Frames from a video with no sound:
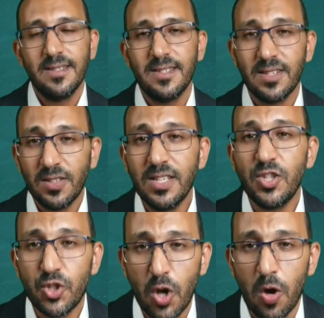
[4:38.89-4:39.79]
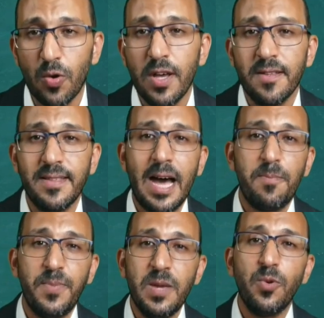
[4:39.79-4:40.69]
Studies show
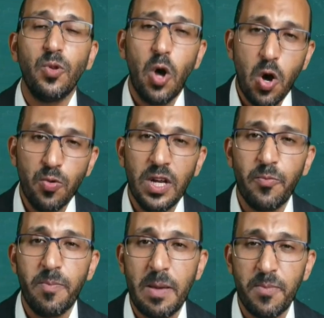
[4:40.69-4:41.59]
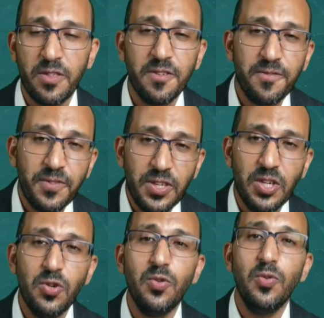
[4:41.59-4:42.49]
that people only remember the
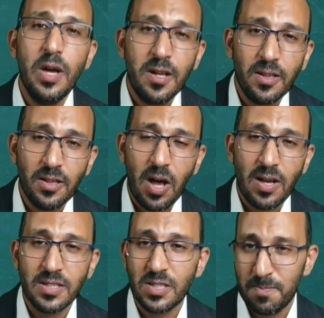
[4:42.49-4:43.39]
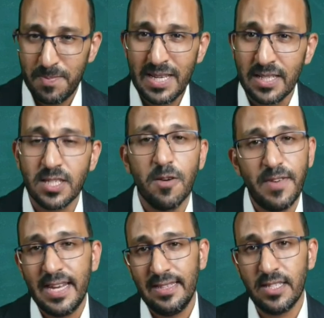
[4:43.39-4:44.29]
few last minutes
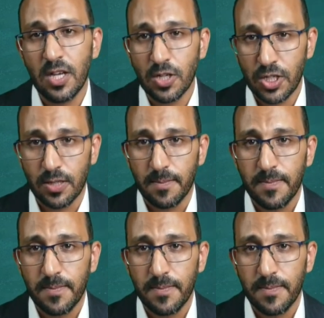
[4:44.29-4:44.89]
of any discussion.